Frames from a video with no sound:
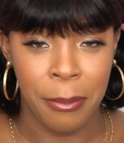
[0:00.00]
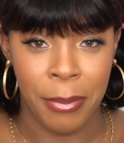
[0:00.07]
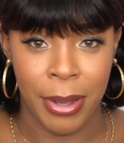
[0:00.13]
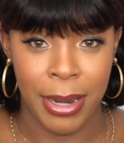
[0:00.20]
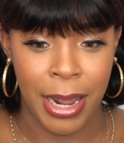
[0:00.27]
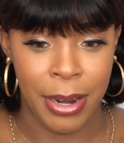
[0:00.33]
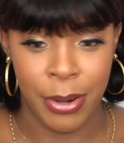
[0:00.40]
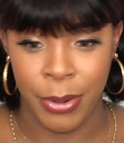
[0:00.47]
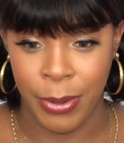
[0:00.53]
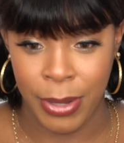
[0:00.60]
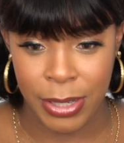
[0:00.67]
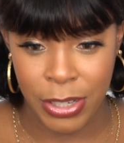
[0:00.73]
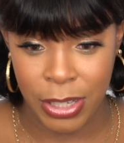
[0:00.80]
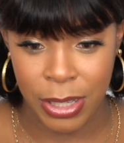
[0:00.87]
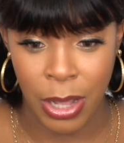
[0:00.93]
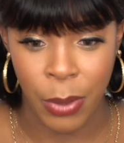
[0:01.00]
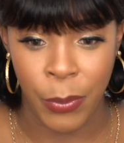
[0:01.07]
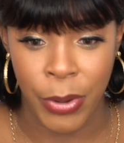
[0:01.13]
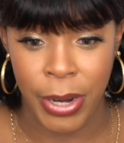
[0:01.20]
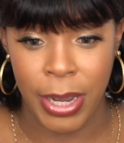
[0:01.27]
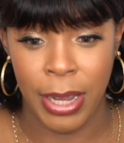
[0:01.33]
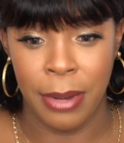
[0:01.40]
but I don't know it's just not
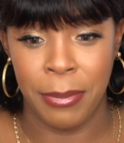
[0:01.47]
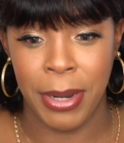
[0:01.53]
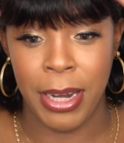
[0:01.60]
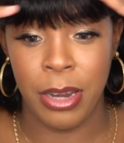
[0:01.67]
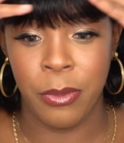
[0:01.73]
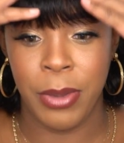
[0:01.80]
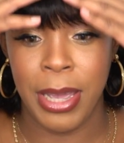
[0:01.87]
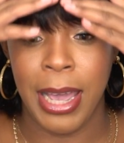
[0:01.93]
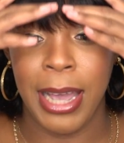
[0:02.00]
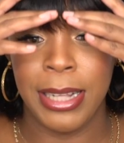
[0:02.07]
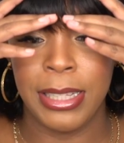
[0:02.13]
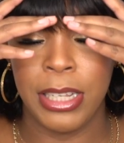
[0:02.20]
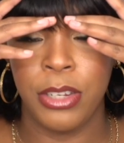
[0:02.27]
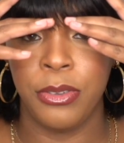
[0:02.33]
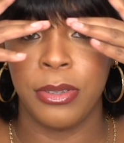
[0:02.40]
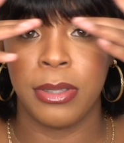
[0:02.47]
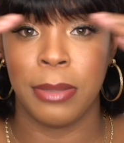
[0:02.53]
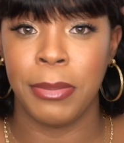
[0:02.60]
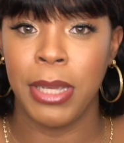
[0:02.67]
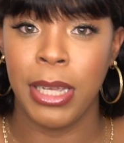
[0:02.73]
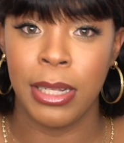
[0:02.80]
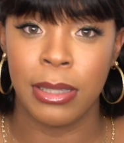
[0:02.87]
working but anyway I did use
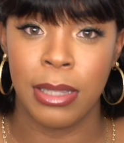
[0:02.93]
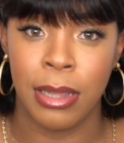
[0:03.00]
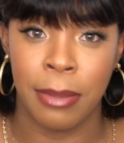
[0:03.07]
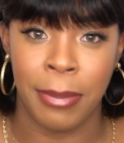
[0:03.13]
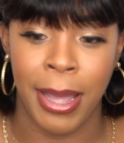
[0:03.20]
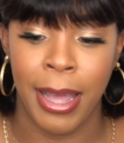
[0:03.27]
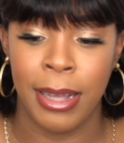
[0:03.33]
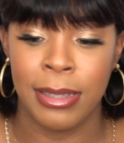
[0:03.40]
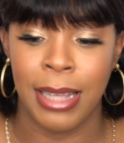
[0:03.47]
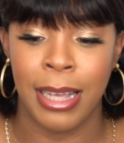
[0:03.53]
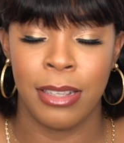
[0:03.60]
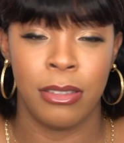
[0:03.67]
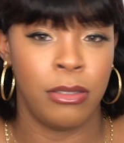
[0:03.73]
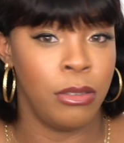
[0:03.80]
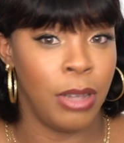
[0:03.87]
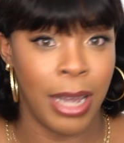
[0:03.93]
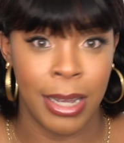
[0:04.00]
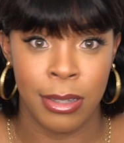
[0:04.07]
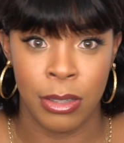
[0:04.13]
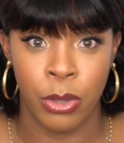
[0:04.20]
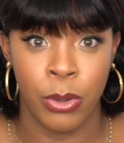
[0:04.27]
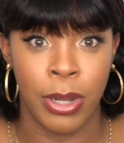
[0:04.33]
some heat to the bangs as you
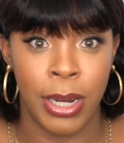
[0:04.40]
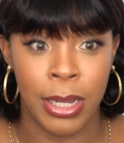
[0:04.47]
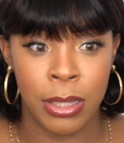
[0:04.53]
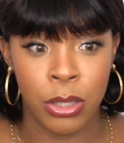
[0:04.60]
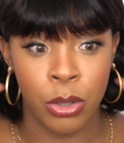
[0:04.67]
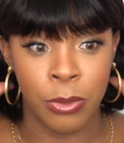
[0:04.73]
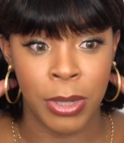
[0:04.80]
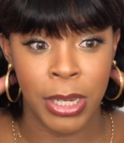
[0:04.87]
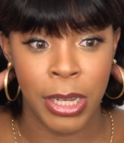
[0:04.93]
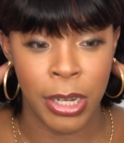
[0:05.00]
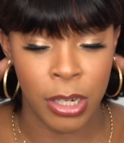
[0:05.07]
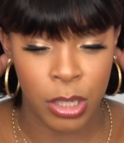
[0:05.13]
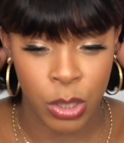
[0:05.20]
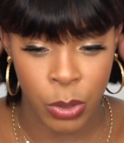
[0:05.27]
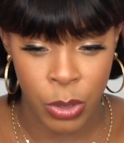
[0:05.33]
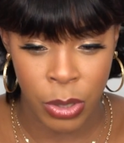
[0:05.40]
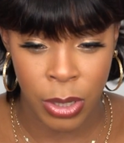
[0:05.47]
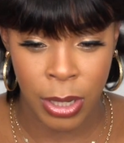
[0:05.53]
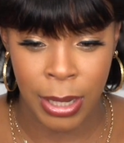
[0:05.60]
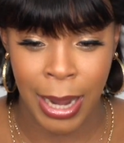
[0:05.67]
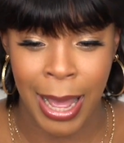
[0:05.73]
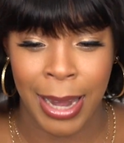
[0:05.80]
guys know it is human hair so you
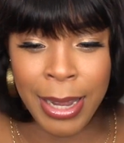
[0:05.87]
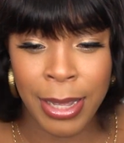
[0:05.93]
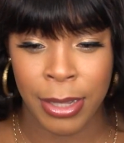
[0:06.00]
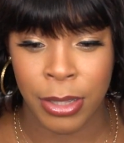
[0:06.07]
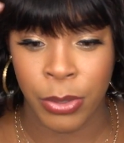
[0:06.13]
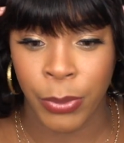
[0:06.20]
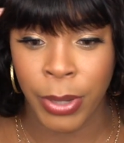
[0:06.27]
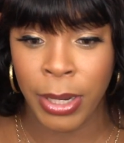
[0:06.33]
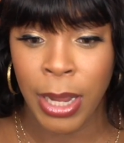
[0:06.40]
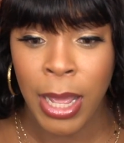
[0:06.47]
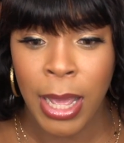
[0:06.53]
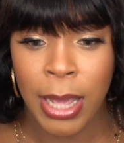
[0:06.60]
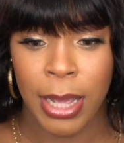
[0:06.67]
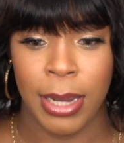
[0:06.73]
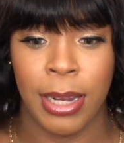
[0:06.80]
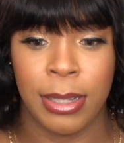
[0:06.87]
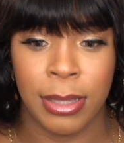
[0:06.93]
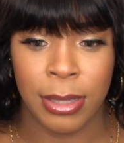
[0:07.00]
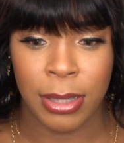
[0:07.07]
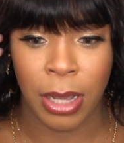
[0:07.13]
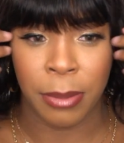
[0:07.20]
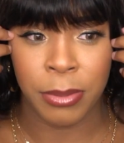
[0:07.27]
could add heat to it it
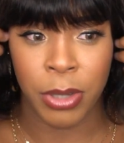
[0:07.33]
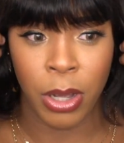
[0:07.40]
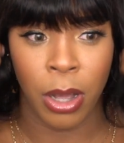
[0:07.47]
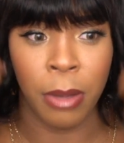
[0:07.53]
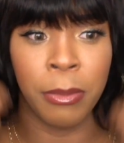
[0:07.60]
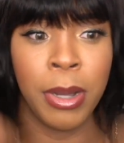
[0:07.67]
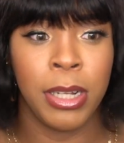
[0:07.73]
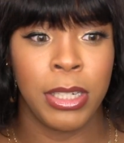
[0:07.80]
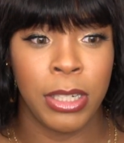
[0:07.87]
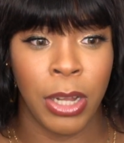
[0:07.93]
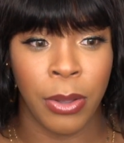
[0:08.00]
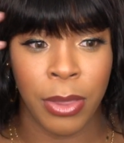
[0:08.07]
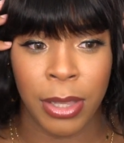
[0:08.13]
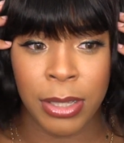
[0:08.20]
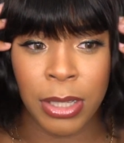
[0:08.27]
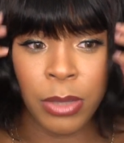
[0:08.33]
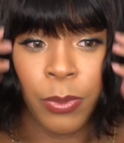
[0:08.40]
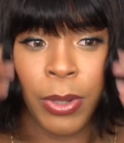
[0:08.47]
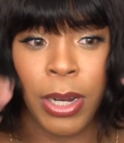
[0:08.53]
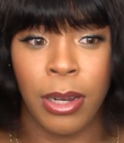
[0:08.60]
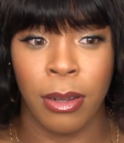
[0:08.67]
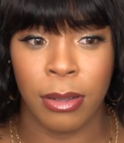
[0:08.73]
doesn't say up to how much now this is
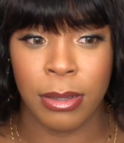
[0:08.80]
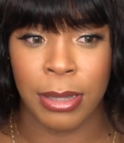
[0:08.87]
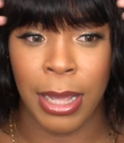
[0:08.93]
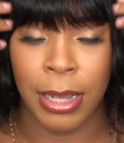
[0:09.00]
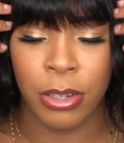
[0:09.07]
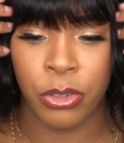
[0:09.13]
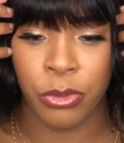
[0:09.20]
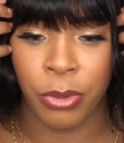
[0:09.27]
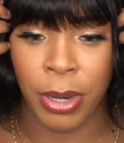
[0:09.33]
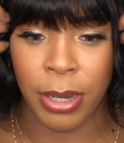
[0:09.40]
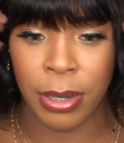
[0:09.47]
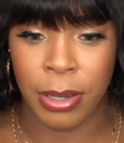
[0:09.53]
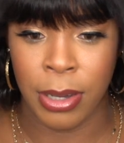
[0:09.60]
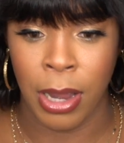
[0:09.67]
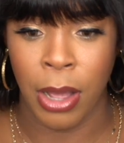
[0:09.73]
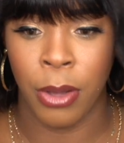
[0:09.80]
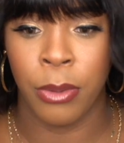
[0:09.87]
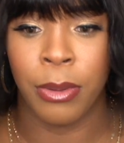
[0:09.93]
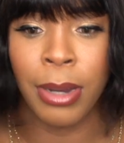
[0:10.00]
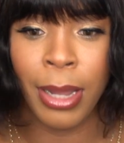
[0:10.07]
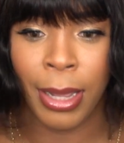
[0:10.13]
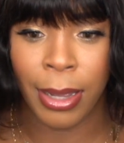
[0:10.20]
what it looks like straight
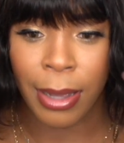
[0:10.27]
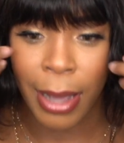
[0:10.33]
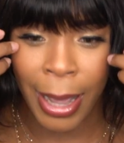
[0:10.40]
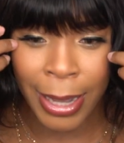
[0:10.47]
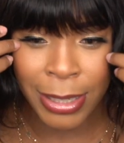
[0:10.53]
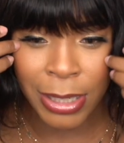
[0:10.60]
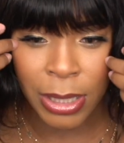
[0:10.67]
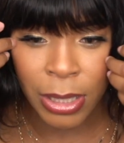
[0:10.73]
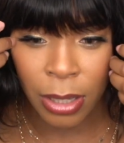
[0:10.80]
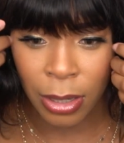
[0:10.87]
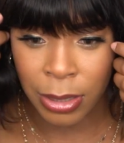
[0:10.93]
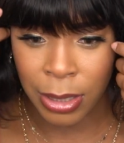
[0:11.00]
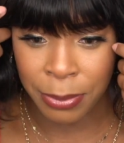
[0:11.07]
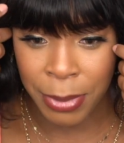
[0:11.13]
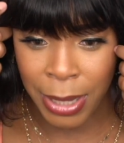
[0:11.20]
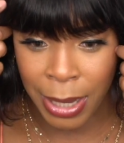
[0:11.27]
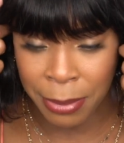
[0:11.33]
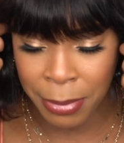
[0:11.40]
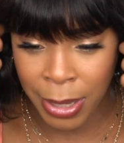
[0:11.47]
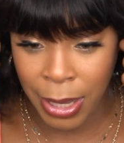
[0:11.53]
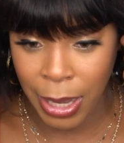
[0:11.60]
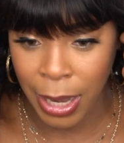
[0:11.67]
down like I just tucked it
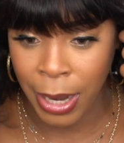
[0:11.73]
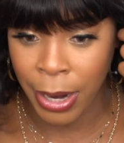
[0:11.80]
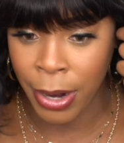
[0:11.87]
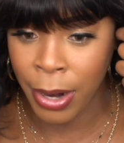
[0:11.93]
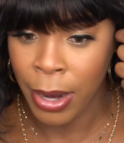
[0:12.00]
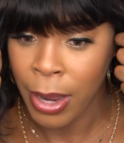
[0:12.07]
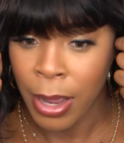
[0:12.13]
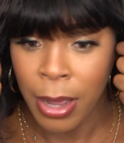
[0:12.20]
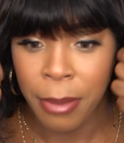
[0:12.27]
behind my ear